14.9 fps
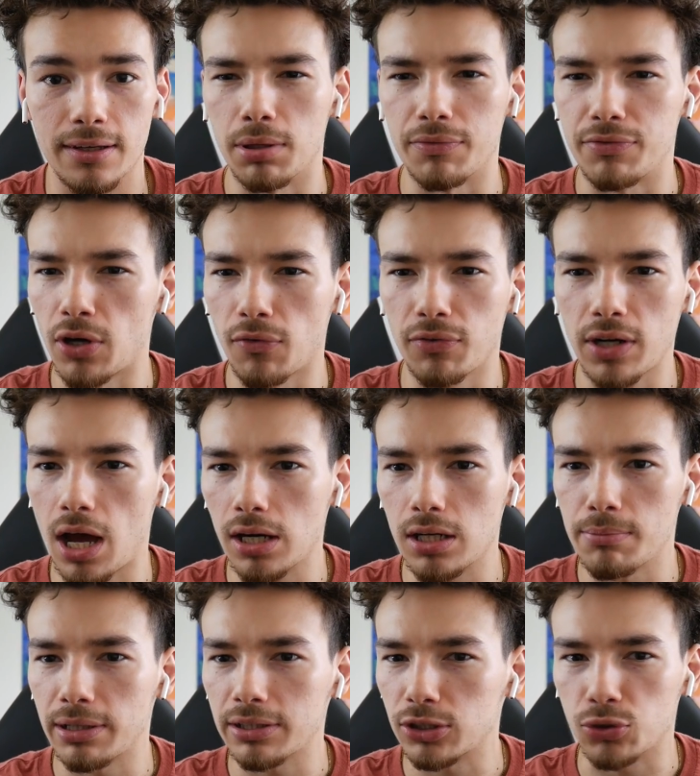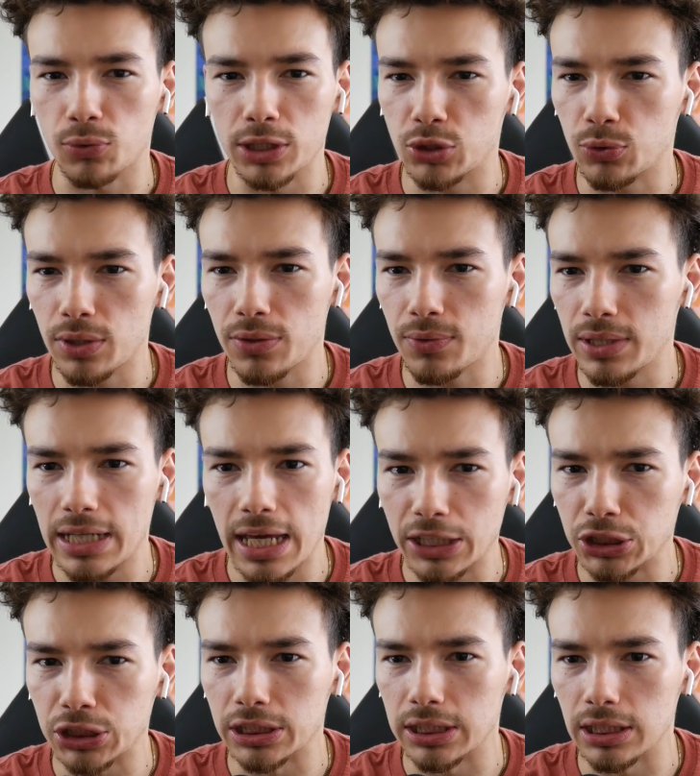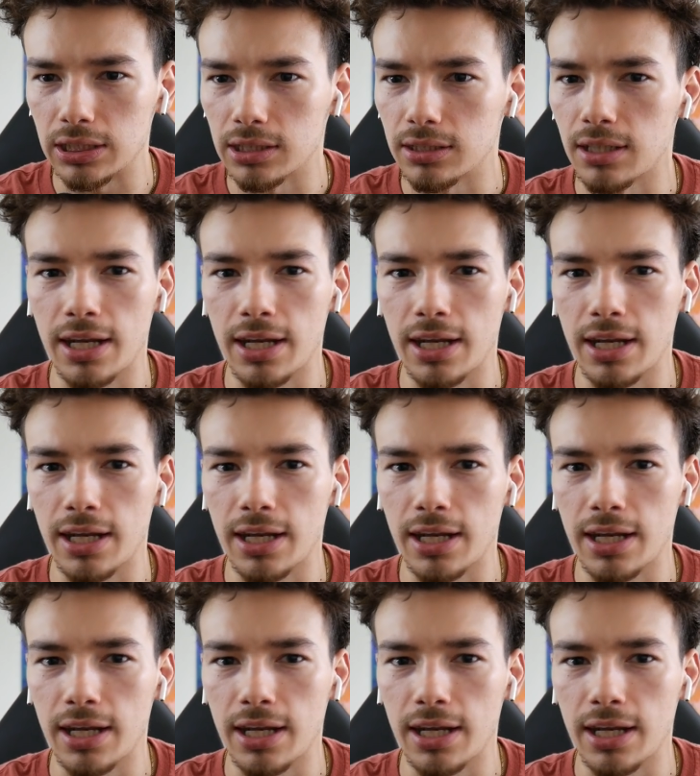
But if y'all forgotten about the twenty twenty-three Nations League,